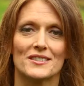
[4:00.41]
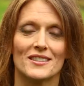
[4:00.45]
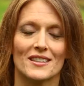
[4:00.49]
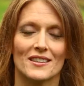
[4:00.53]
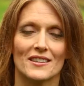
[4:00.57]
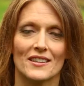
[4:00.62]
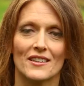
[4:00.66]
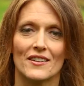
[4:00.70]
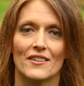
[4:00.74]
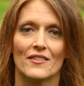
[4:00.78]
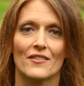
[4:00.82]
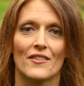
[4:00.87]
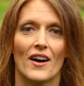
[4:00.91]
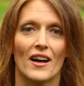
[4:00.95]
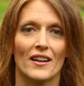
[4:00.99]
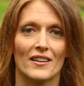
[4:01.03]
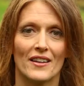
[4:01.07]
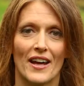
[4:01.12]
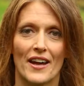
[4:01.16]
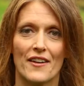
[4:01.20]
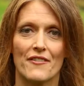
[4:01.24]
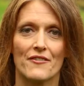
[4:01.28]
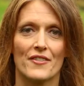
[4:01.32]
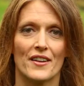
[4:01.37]
live a
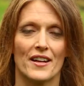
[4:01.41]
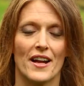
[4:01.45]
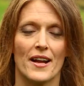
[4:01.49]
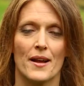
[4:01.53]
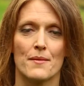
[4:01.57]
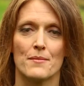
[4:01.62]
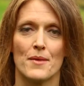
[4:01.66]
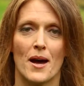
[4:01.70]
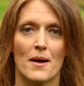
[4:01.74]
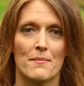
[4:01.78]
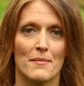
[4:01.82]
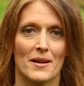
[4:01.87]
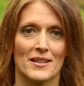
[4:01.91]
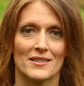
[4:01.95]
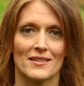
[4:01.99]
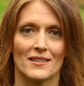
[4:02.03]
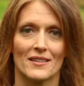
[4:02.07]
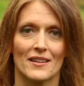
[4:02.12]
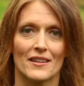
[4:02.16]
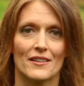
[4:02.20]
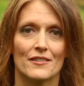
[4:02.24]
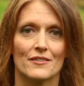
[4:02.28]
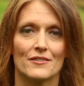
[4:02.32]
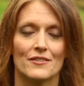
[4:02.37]
life that I am not meant to
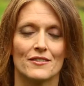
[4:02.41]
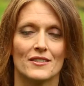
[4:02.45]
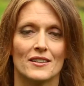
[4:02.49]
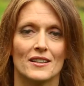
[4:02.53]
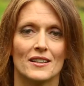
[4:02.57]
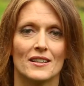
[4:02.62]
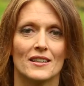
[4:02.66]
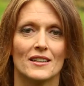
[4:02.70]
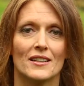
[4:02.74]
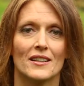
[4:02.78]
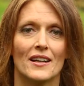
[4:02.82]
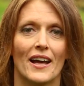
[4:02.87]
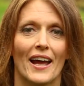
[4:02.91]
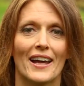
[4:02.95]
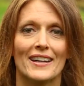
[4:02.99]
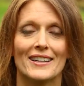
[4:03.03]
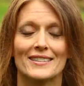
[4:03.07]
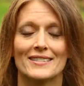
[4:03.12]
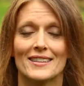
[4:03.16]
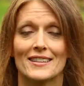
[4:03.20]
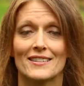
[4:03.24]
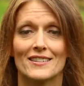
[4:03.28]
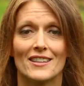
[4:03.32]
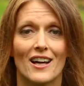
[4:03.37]
live. And
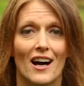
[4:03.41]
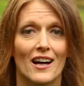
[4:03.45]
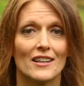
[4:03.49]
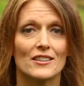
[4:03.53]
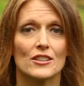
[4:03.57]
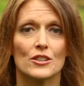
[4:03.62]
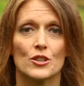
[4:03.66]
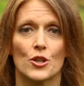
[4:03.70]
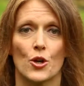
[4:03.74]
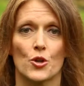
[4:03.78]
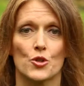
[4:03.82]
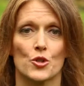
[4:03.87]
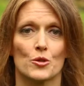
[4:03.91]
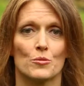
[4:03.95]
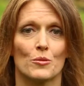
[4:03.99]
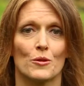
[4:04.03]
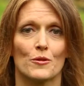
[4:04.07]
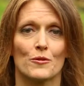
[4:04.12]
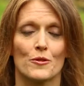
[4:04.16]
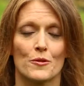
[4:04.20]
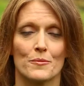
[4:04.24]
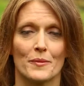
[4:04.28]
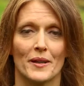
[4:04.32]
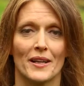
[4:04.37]
it's a non-negotiable
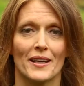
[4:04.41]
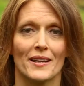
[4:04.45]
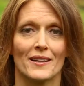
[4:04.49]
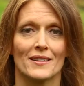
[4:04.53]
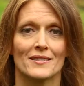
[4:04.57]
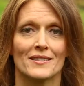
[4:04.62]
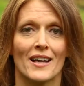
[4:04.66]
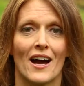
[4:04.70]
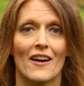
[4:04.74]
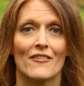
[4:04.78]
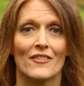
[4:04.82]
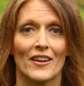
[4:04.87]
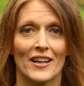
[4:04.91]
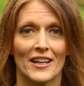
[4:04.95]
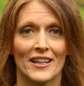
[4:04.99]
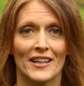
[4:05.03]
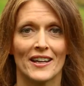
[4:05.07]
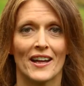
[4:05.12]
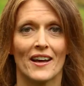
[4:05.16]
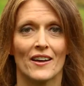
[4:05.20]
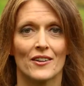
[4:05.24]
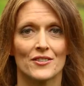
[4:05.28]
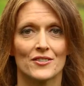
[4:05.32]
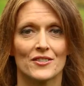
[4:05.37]
for me to have
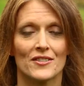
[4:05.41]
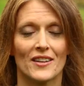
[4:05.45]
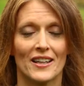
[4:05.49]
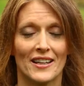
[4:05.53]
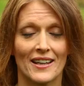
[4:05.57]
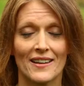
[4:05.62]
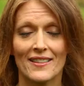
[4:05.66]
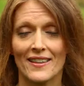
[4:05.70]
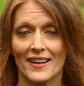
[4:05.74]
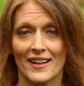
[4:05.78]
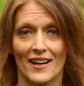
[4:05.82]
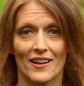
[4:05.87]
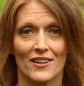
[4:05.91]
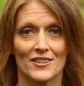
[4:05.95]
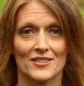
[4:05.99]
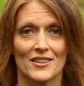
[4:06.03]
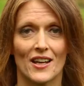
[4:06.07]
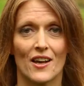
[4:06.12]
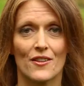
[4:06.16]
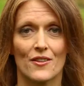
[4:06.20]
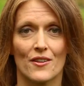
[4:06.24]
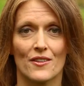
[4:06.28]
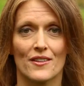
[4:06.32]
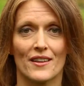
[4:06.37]
anything else
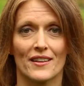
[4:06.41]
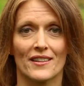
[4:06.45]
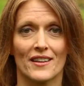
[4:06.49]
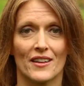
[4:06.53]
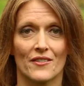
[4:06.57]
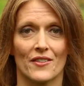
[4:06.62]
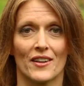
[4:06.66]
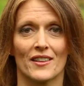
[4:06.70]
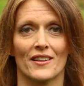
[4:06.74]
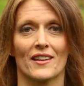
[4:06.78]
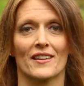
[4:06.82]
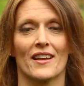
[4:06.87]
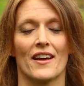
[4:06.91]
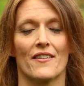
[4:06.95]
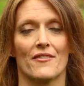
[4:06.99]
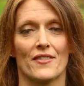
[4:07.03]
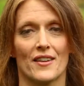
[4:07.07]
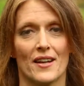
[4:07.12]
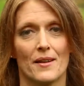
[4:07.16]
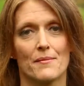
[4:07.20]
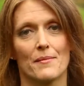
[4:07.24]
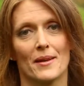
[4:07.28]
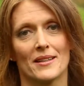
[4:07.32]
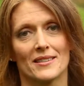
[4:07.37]
other than living the life that
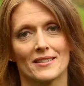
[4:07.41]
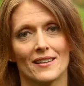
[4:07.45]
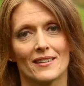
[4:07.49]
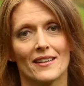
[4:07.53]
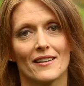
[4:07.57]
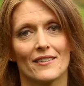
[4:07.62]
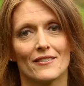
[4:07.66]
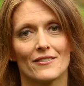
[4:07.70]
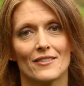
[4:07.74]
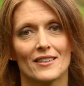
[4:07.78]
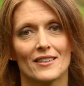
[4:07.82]
I'm meant to live.